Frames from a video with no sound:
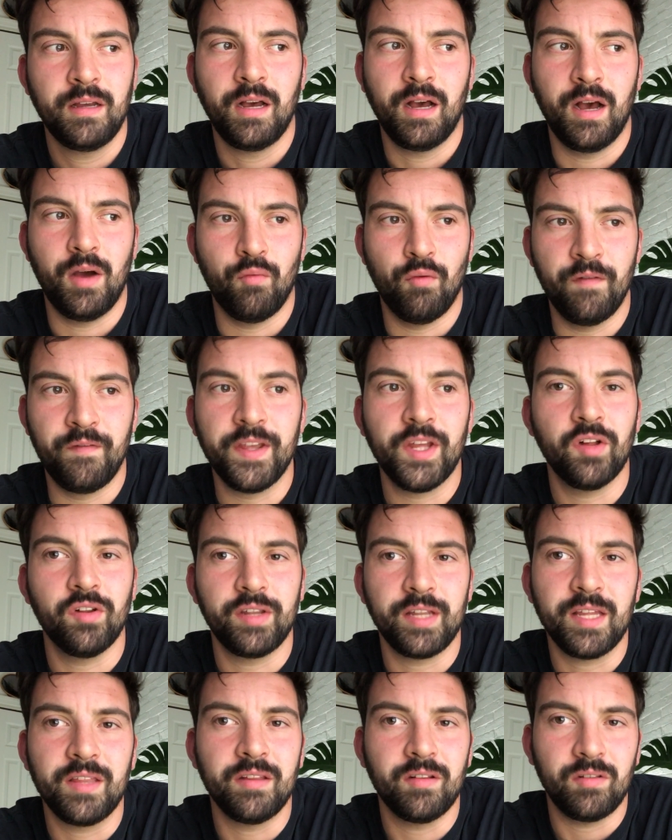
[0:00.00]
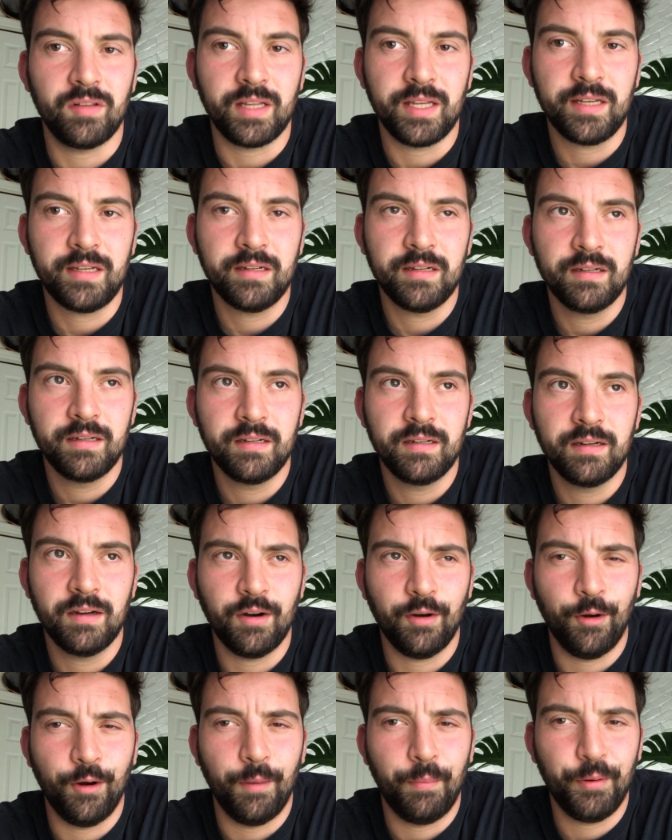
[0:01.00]
revealed in the leak,
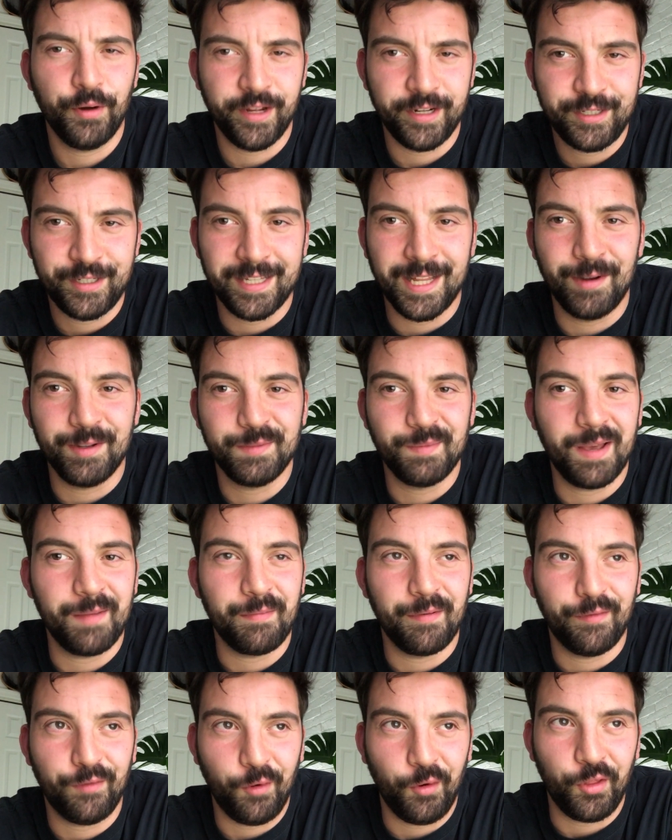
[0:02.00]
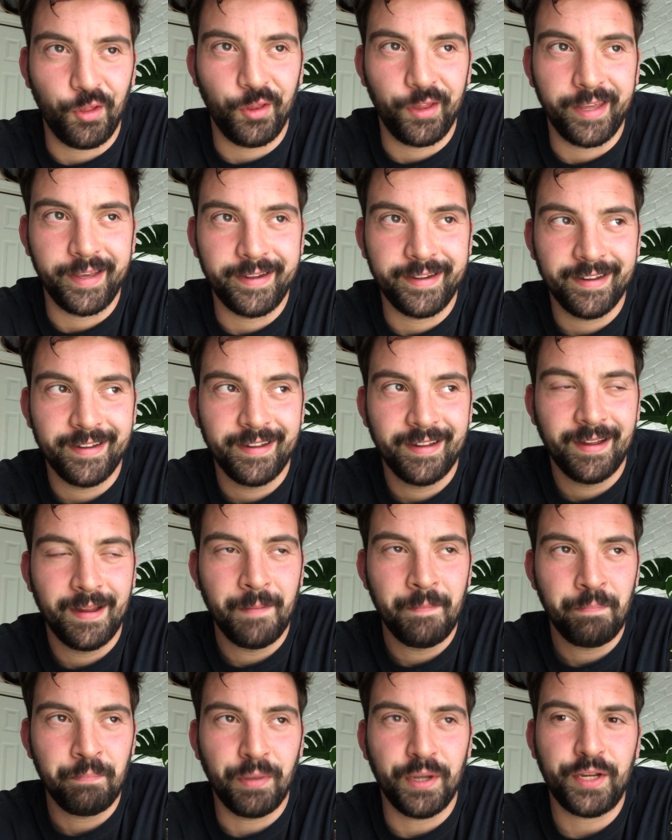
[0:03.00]
or a prediction that was made before the leak,
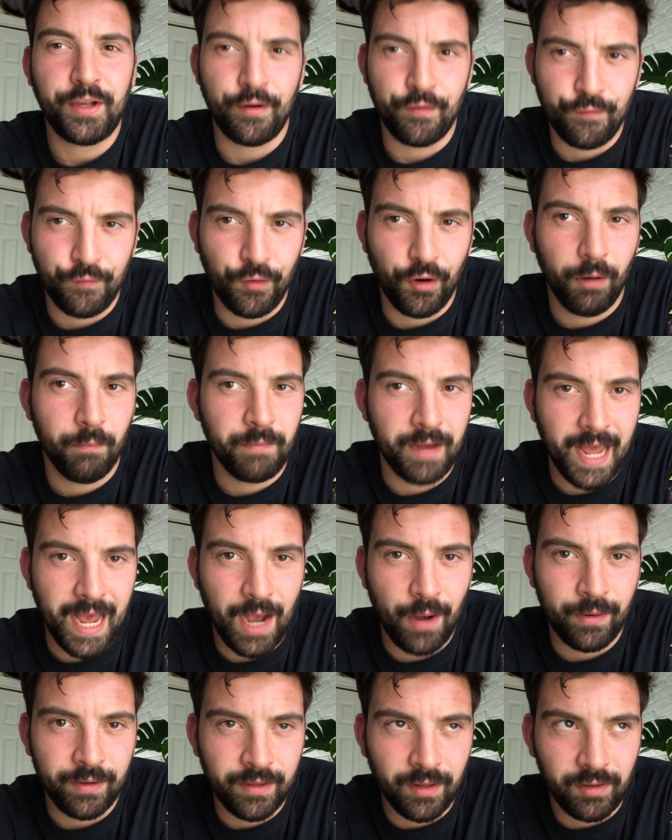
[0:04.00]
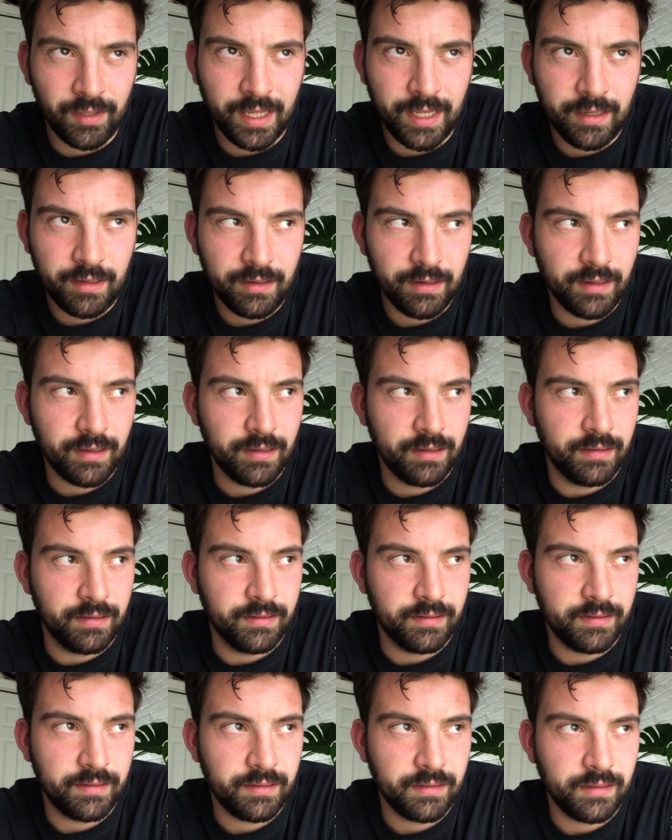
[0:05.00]
but confirmed now in the leak.
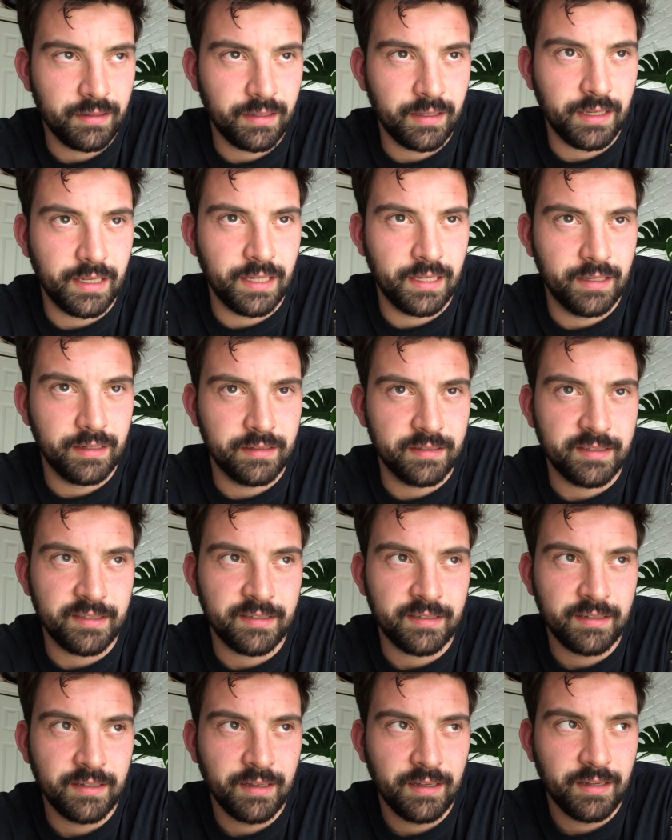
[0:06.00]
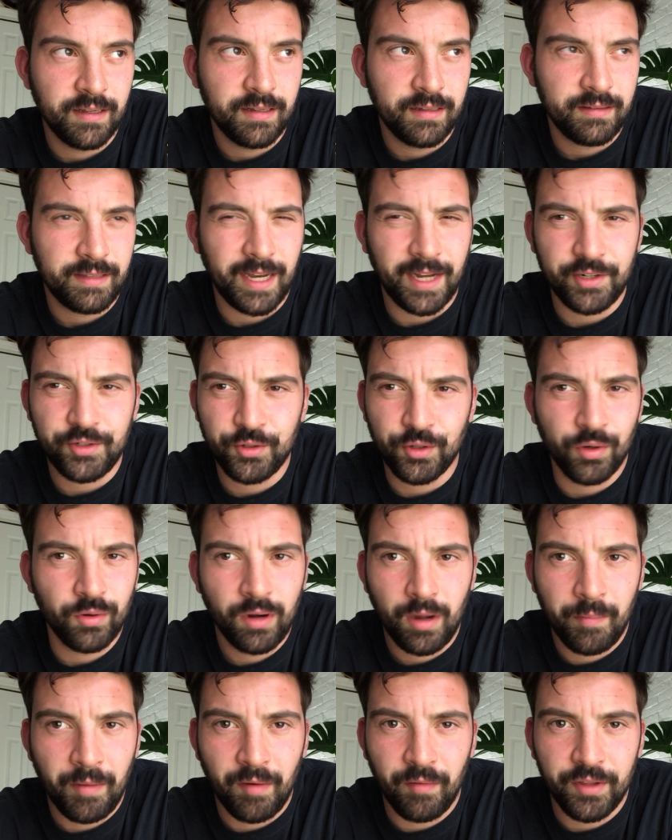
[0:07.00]
Is that true?
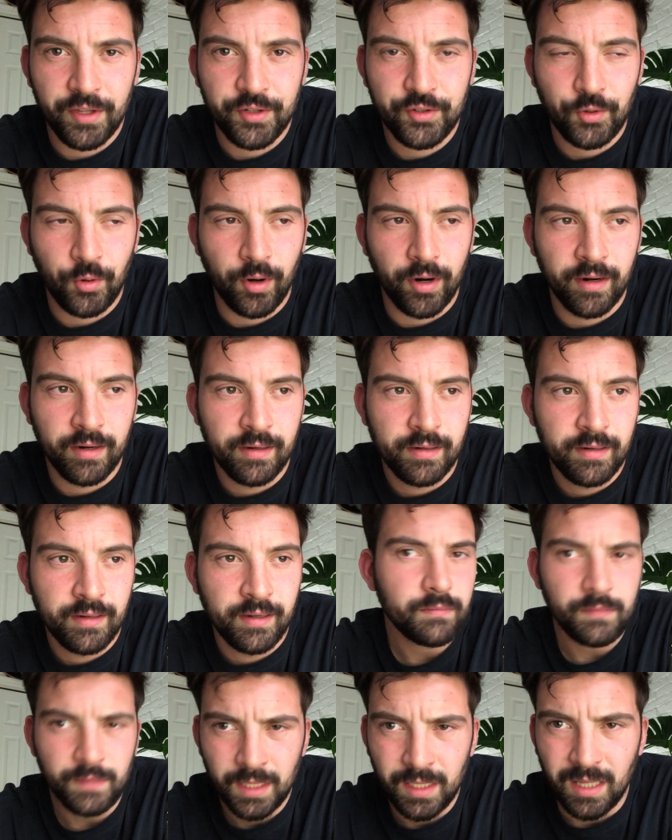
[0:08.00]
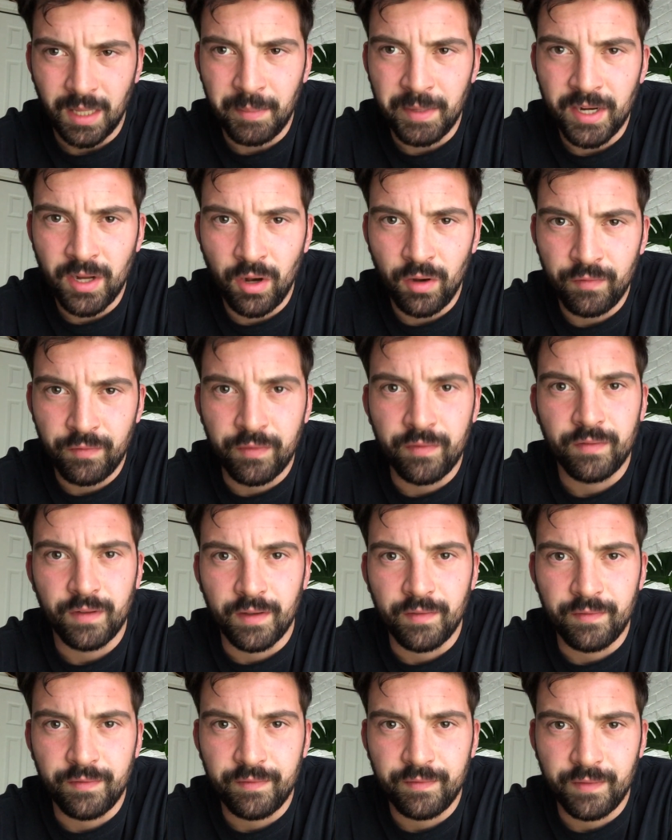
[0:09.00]
I'm not really sure. Let me know
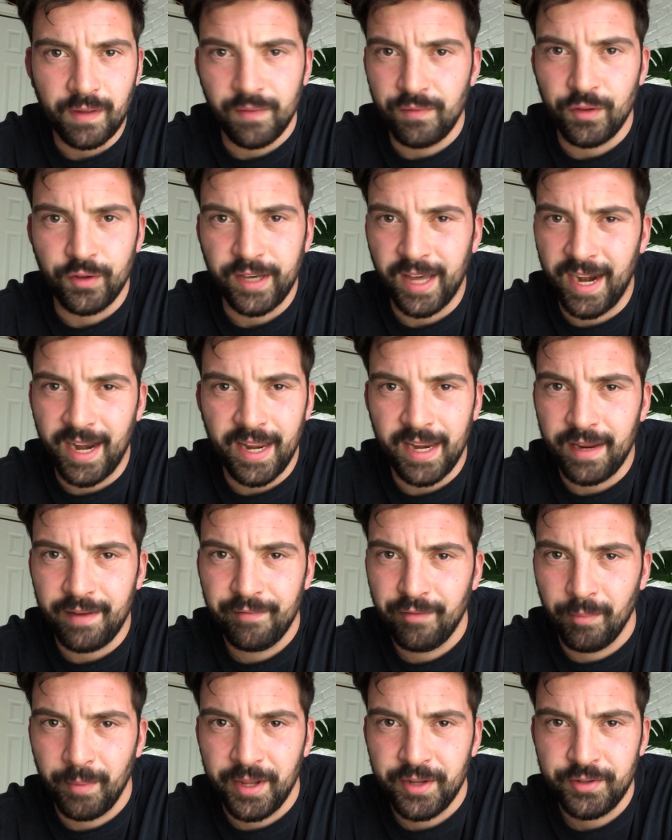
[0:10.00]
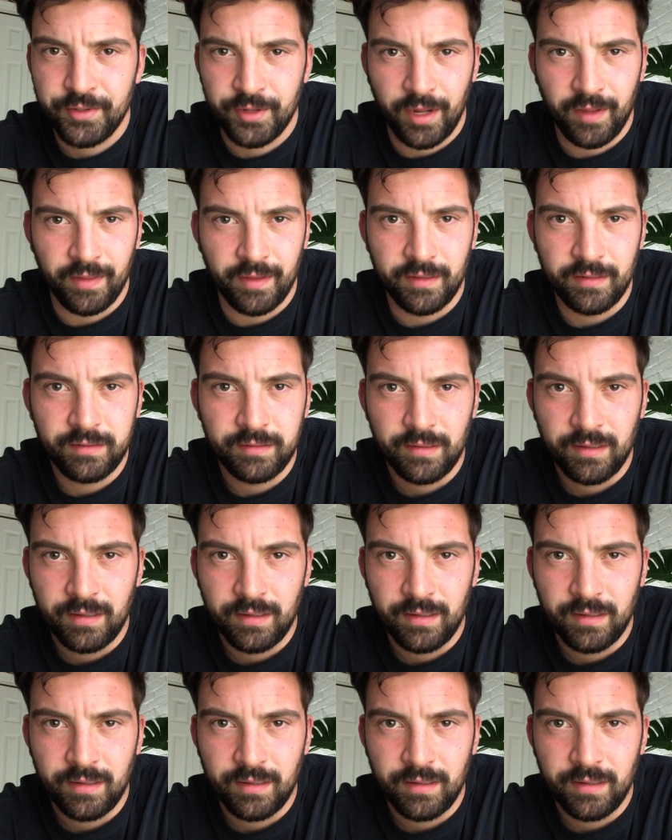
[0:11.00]
if you got any information on this.